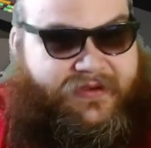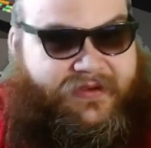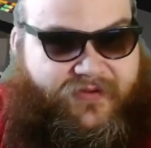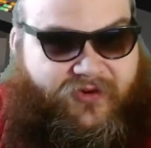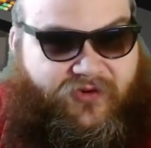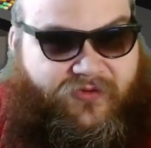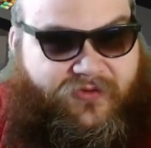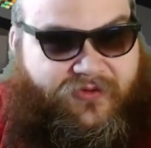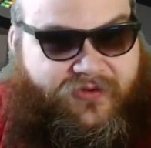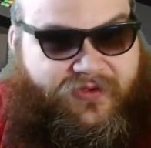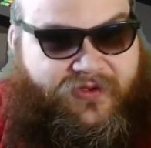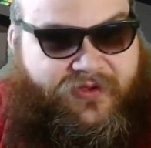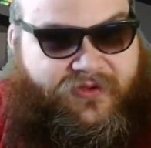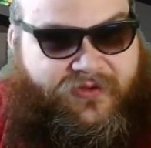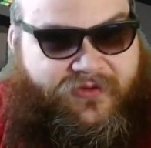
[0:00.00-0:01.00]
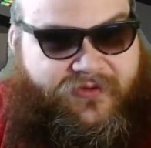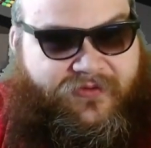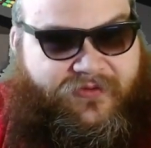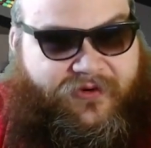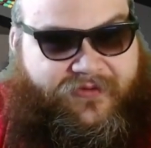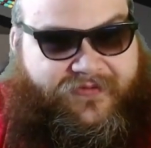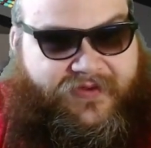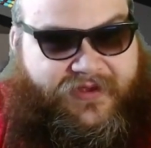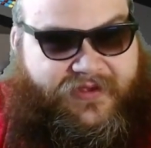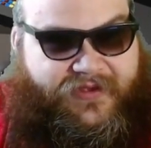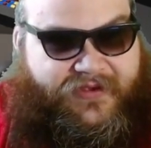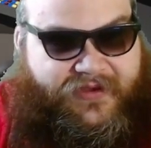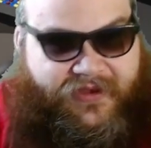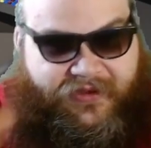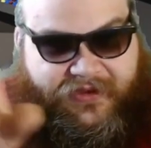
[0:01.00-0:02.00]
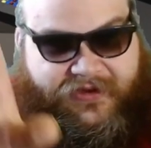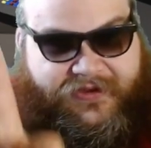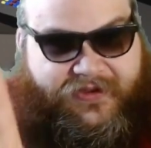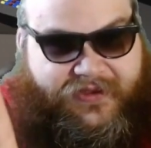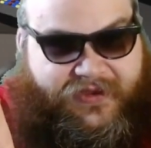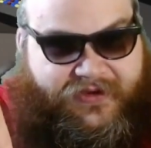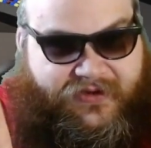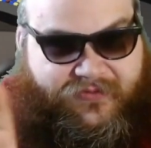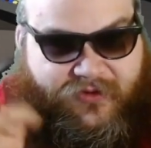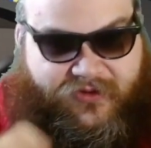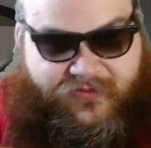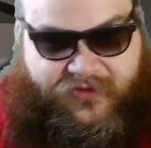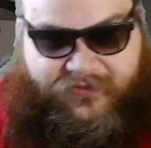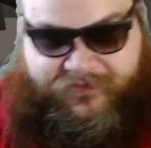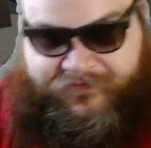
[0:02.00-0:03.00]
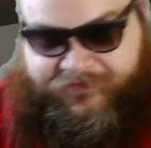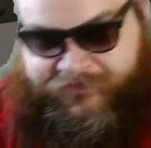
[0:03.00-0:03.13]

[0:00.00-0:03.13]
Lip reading: Visuals were a feast. I'll get into that in a moment.